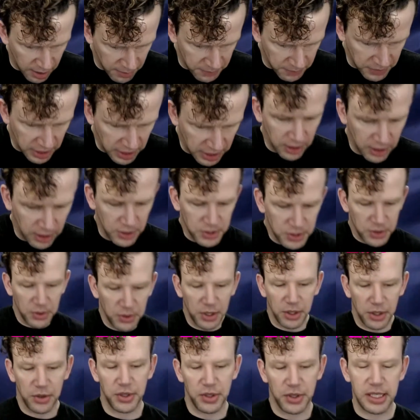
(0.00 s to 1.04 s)
It also
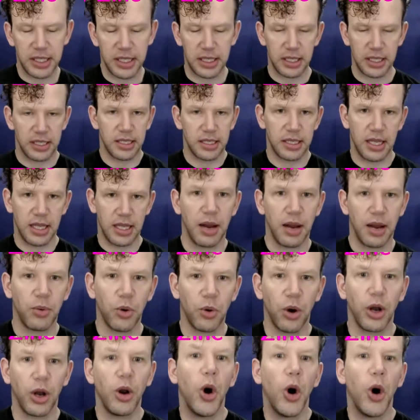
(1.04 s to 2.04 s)
increases thyroid